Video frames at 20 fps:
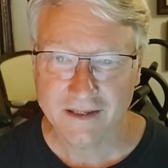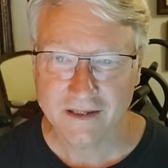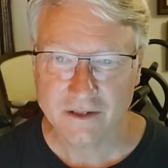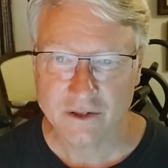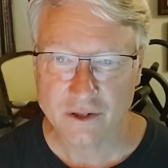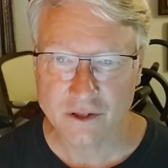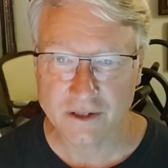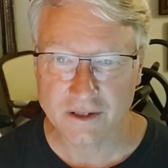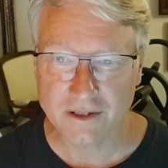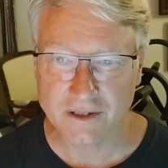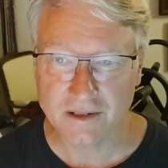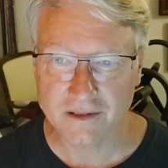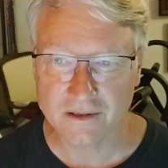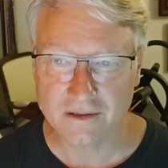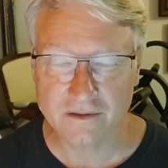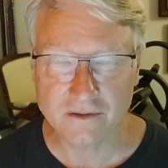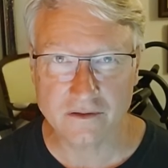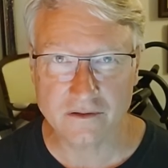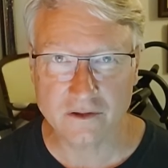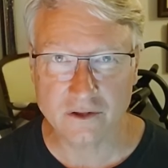She
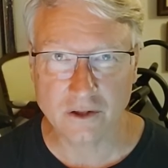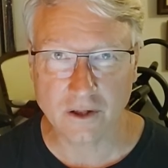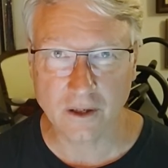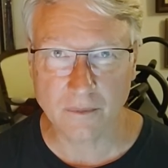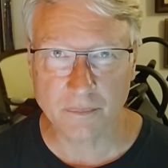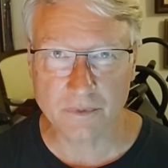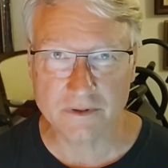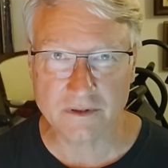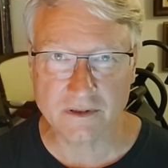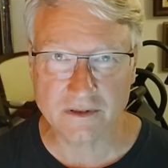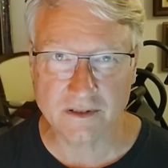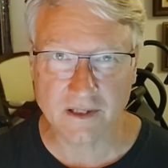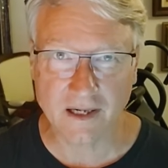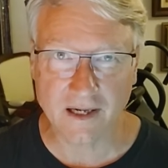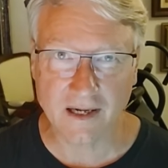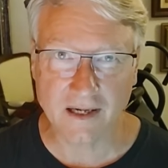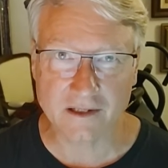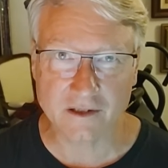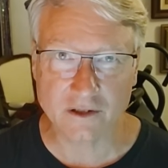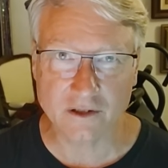is sharp as a
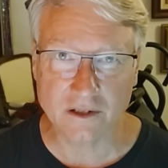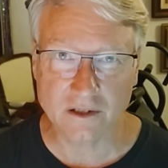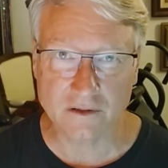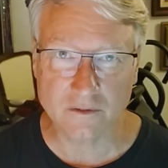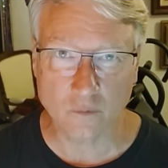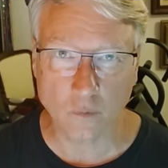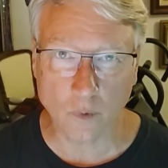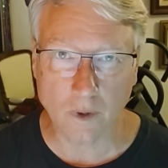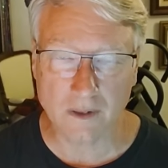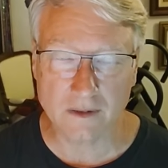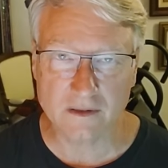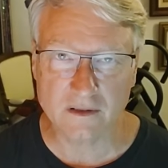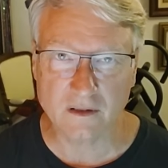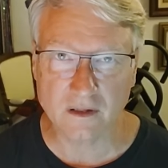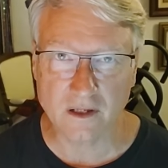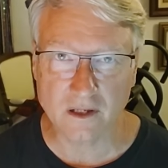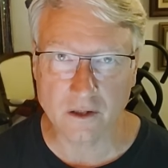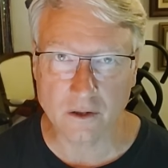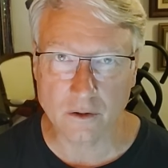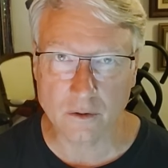tack. She's
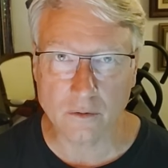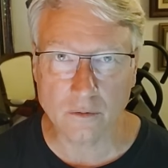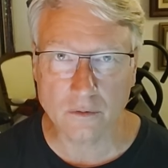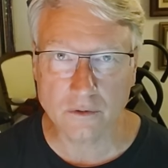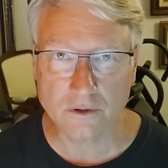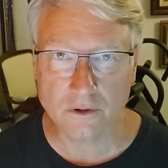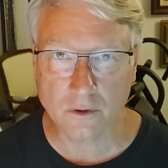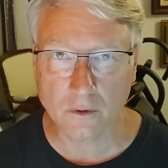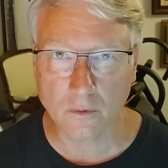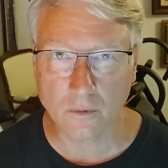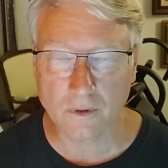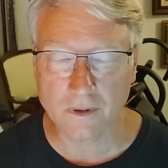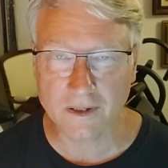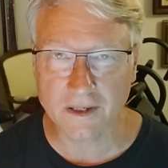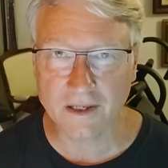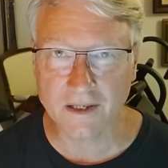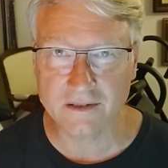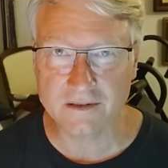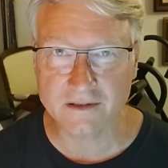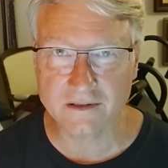won huge court
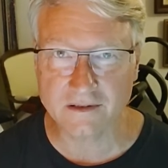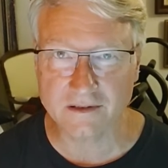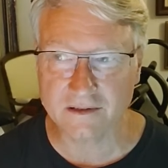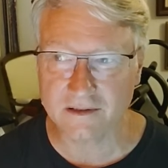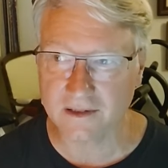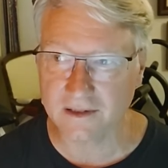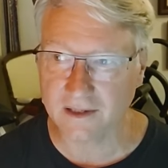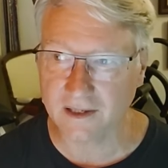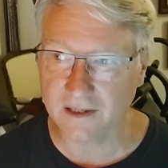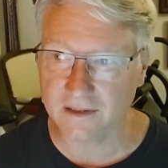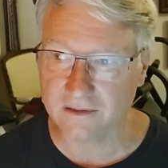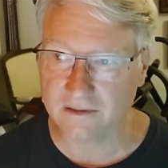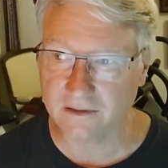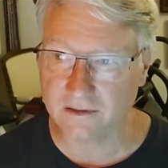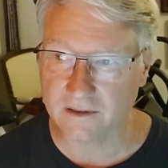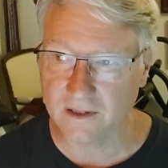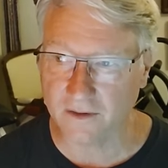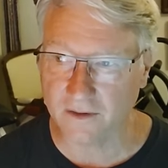cases against